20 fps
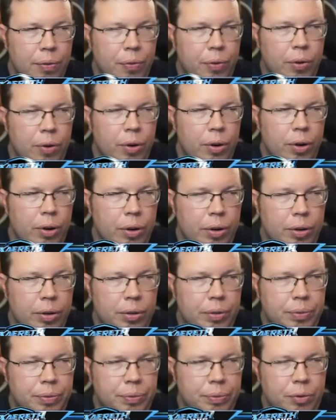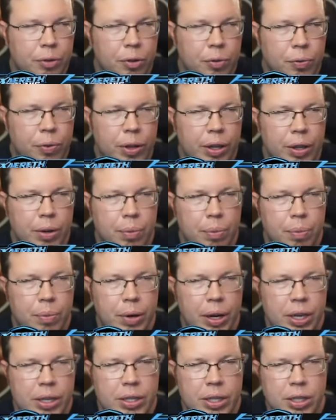For the
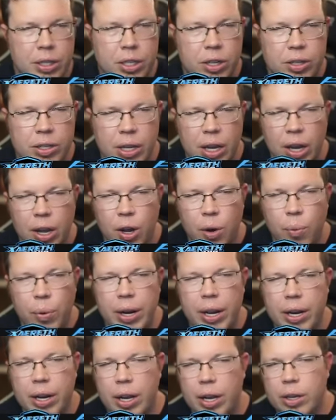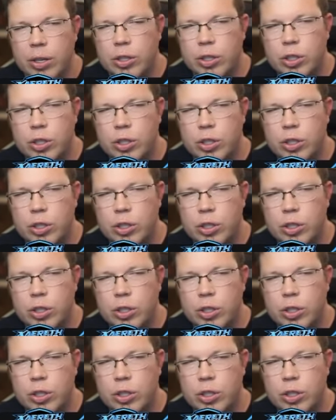Night Sisters, we need